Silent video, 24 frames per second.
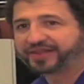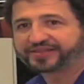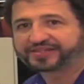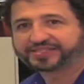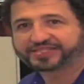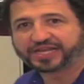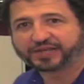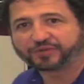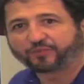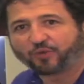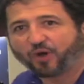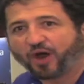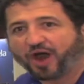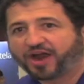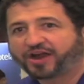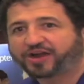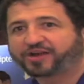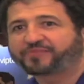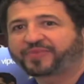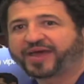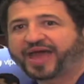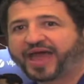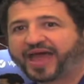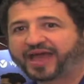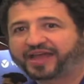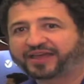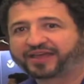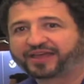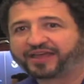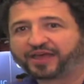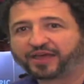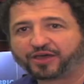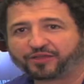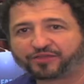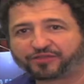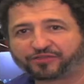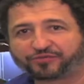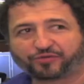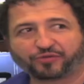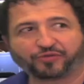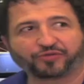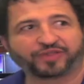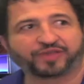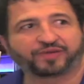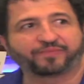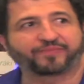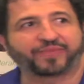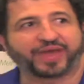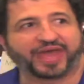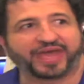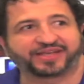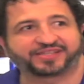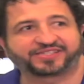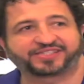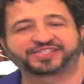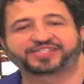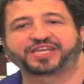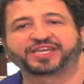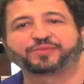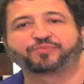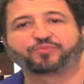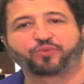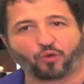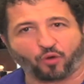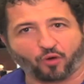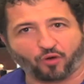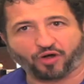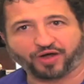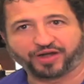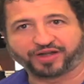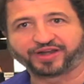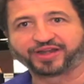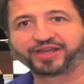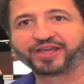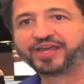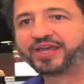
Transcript: and it's then wired back through the BASE-T port